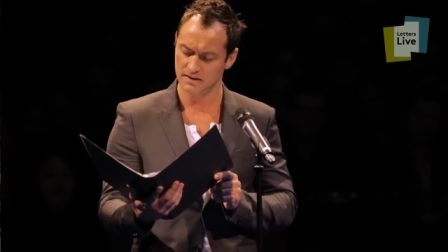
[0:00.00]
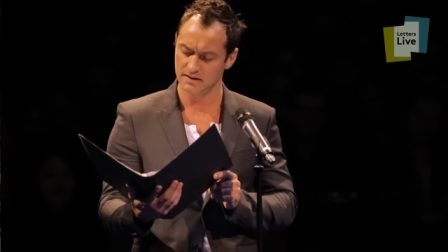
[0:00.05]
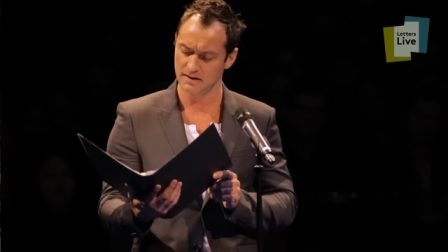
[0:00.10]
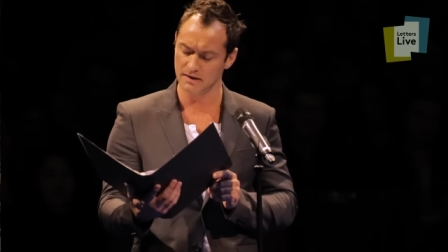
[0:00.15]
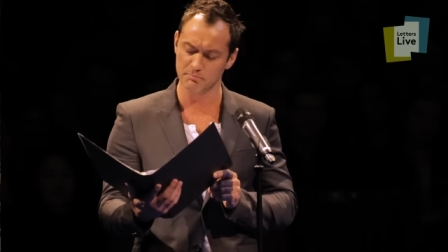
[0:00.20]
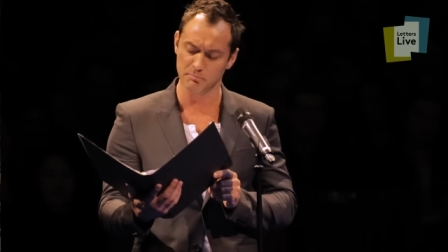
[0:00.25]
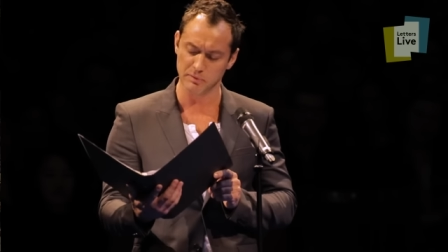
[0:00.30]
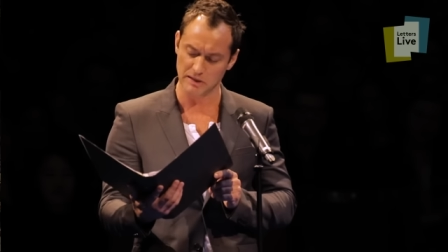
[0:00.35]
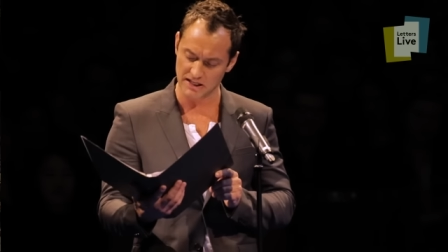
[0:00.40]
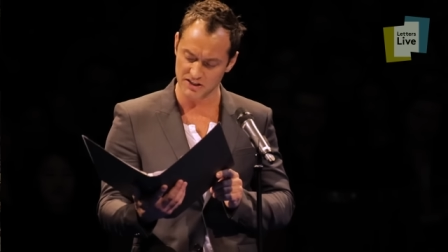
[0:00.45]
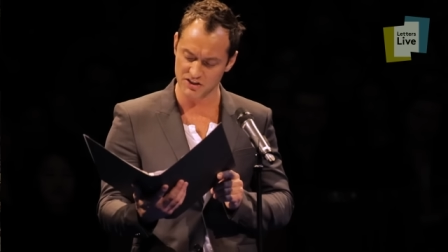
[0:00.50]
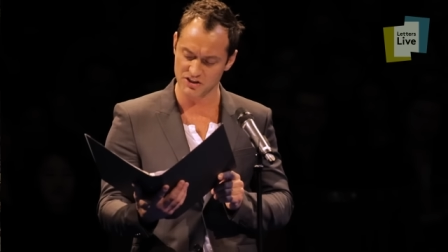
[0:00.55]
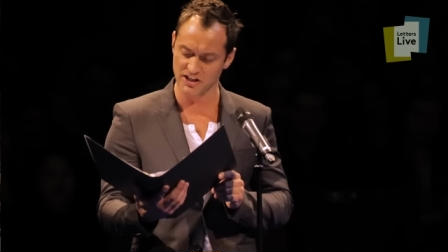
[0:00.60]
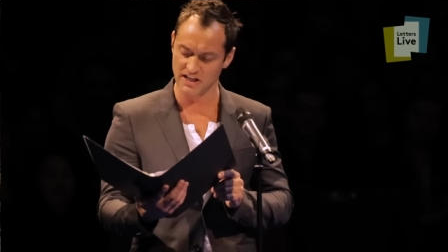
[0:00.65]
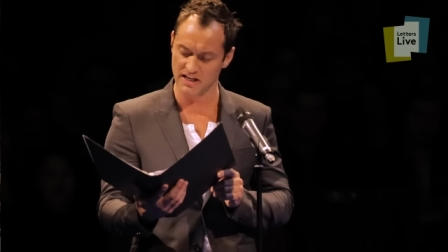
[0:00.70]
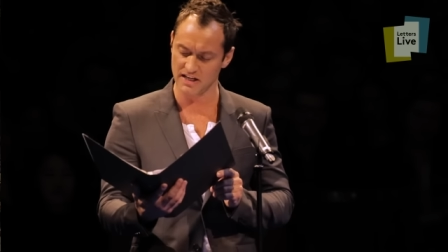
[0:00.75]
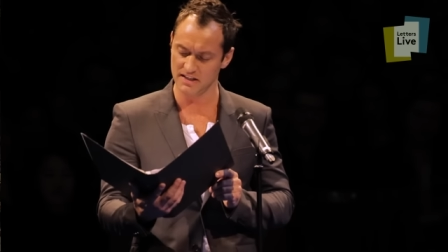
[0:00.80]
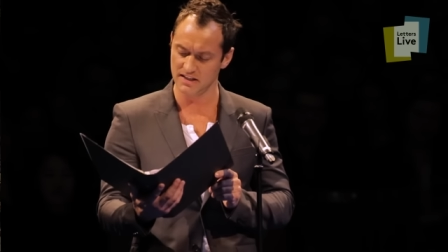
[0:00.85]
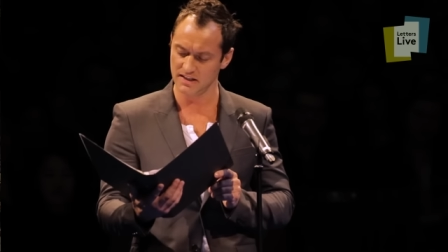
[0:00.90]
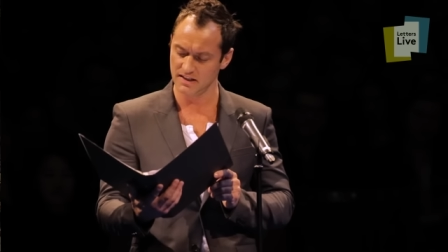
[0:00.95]
and
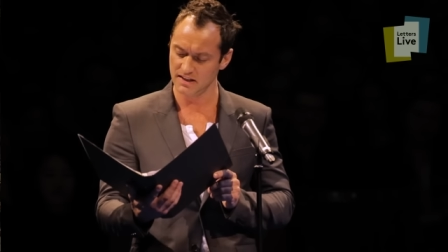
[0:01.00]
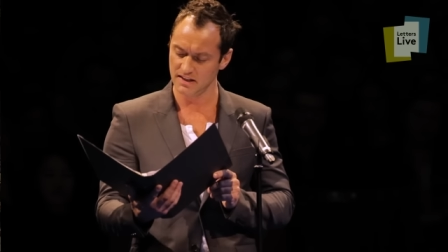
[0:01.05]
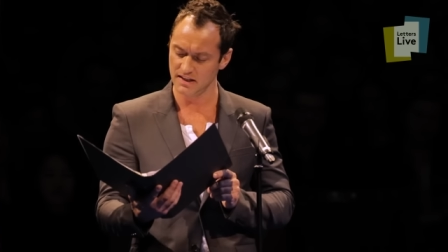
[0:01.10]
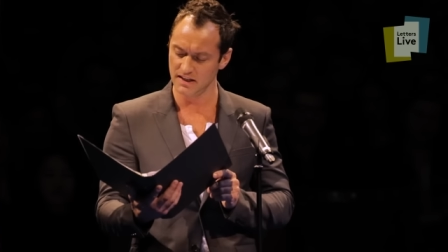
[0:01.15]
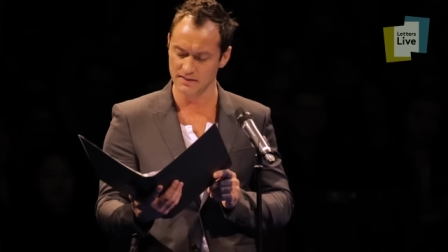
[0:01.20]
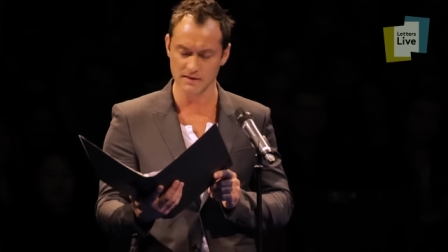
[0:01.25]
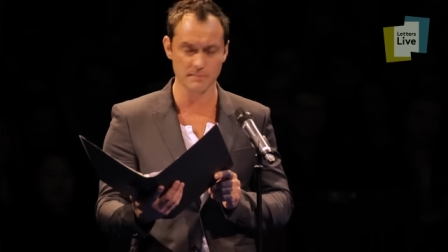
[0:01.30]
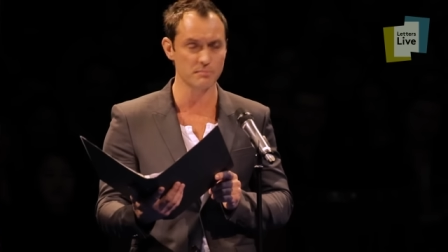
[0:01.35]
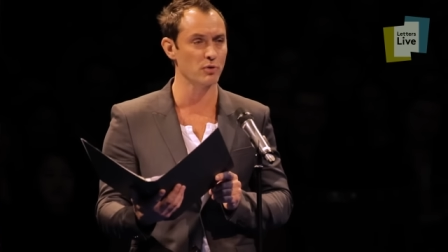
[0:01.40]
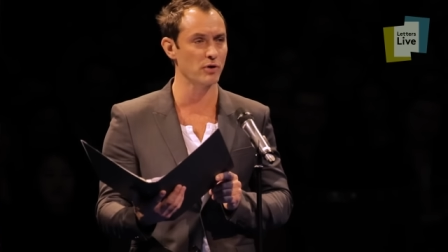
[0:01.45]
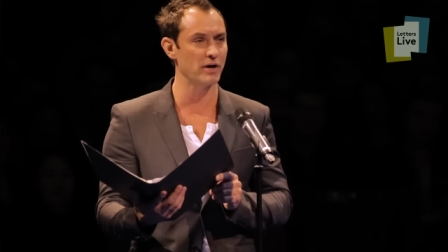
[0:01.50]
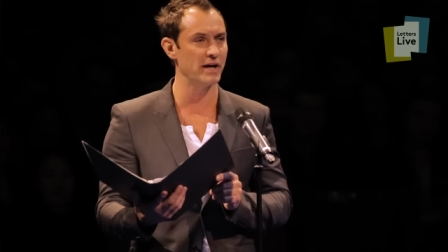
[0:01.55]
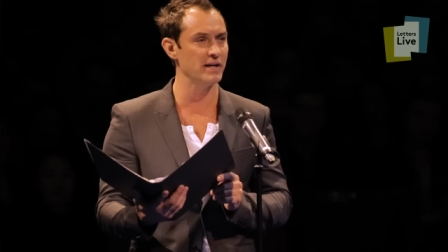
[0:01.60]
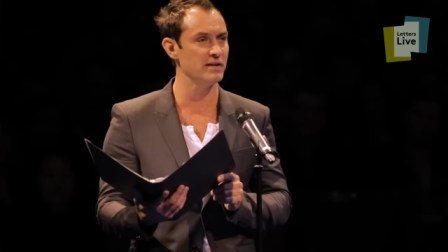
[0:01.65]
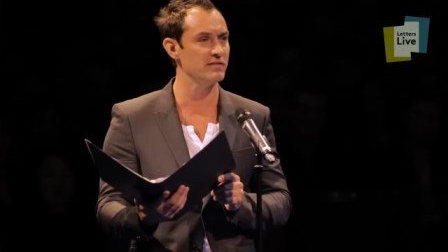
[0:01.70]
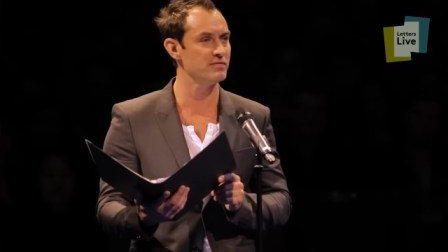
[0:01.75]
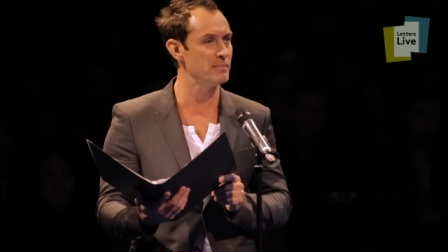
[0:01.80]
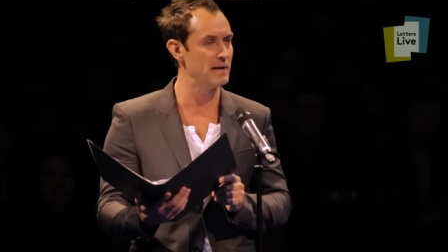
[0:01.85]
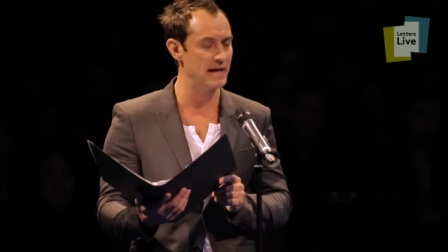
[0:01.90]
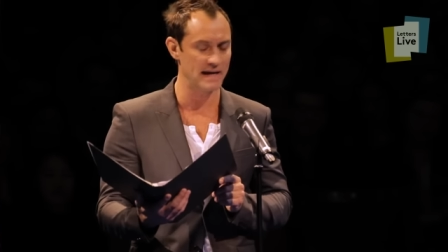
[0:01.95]
bloodshed in the brain
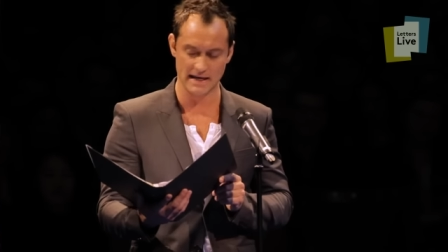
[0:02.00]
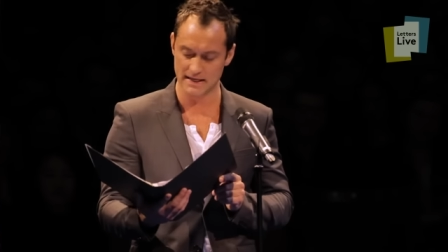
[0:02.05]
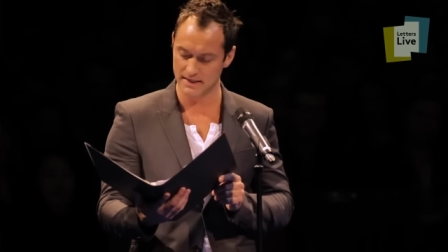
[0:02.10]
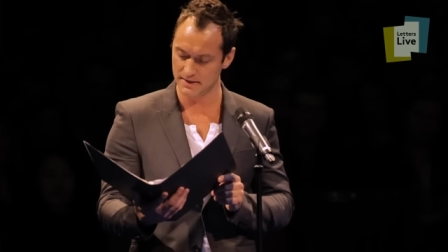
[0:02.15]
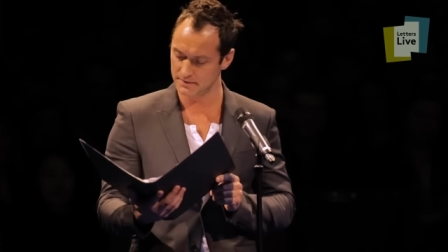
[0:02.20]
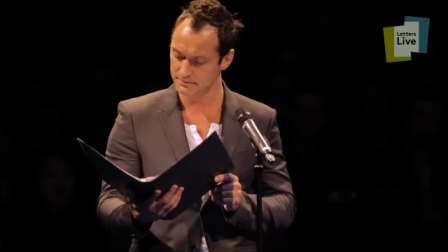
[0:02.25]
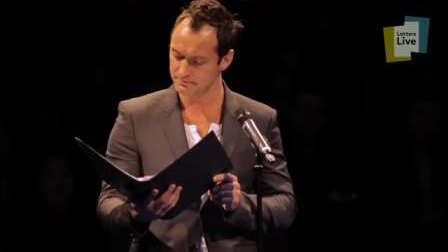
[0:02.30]
of man.